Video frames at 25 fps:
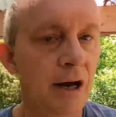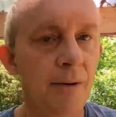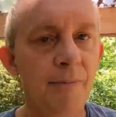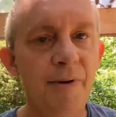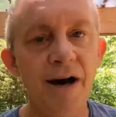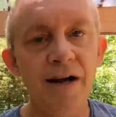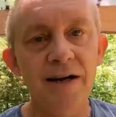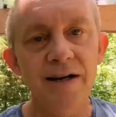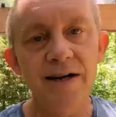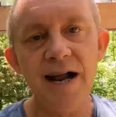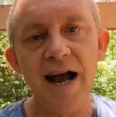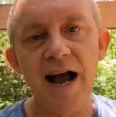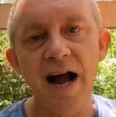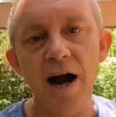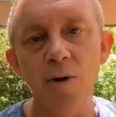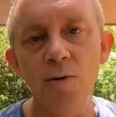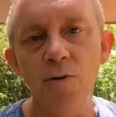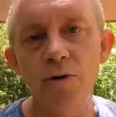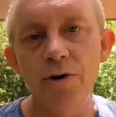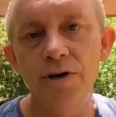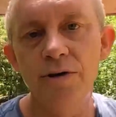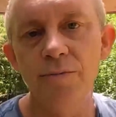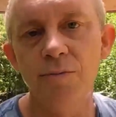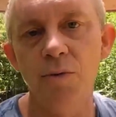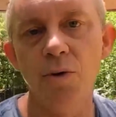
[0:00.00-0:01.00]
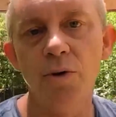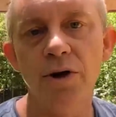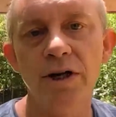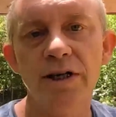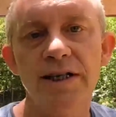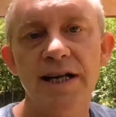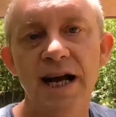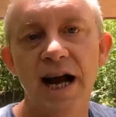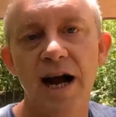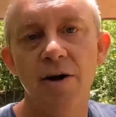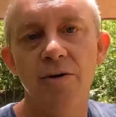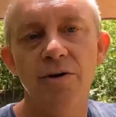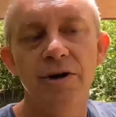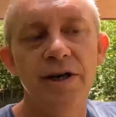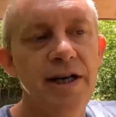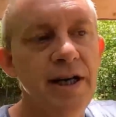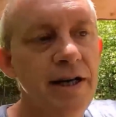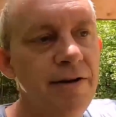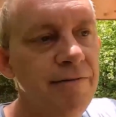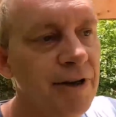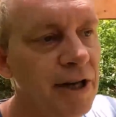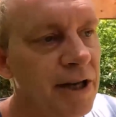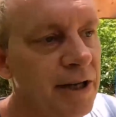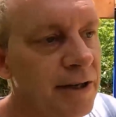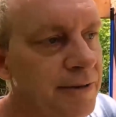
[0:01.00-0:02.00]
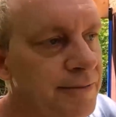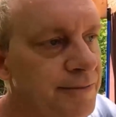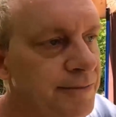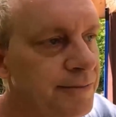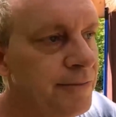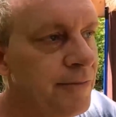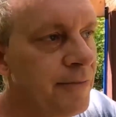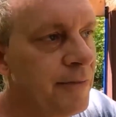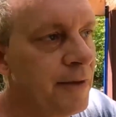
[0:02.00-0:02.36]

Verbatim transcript: about an hour in the morning, an hour in the evening.